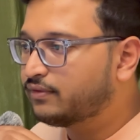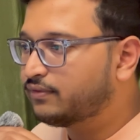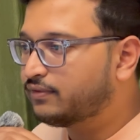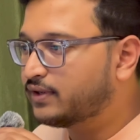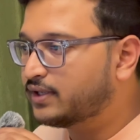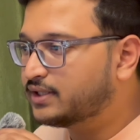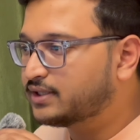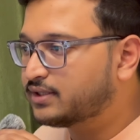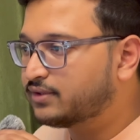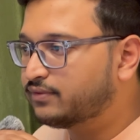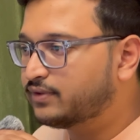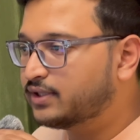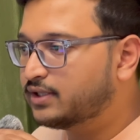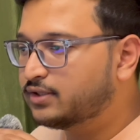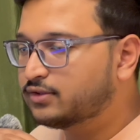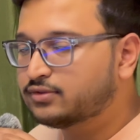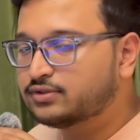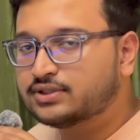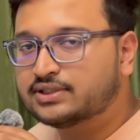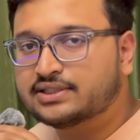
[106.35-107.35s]
First, we'll
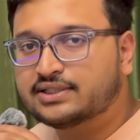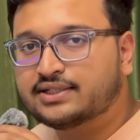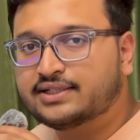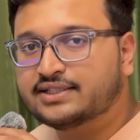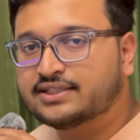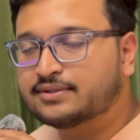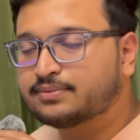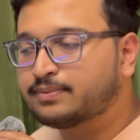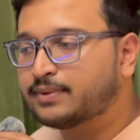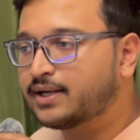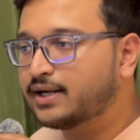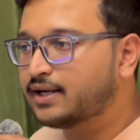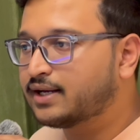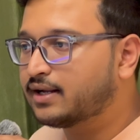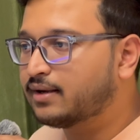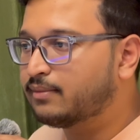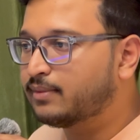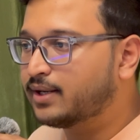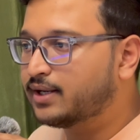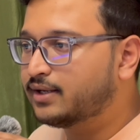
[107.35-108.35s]
use the diskpart
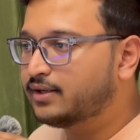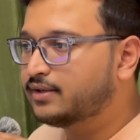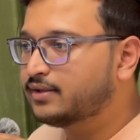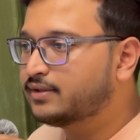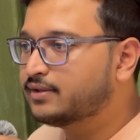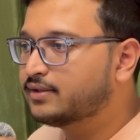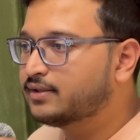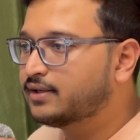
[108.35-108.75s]
command,